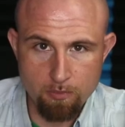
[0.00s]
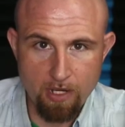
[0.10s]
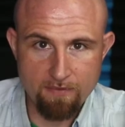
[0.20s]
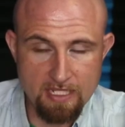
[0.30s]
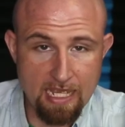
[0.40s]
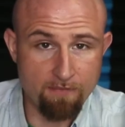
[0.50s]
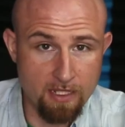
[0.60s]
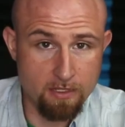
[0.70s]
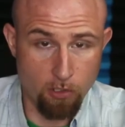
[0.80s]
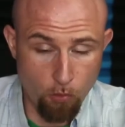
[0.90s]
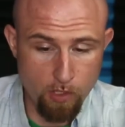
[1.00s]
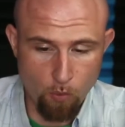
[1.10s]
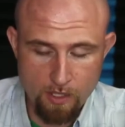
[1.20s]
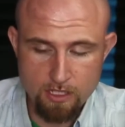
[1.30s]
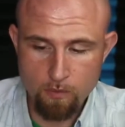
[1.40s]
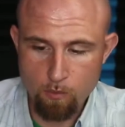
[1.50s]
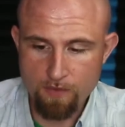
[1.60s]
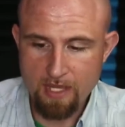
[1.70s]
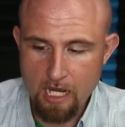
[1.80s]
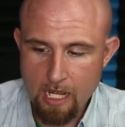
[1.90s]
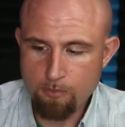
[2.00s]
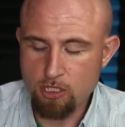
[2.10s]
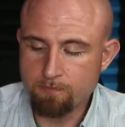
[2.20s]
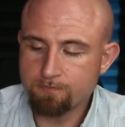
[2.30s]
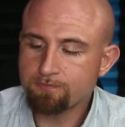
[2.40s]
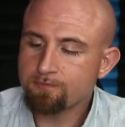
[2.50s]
and privacy advocates that are going to want to and want that option.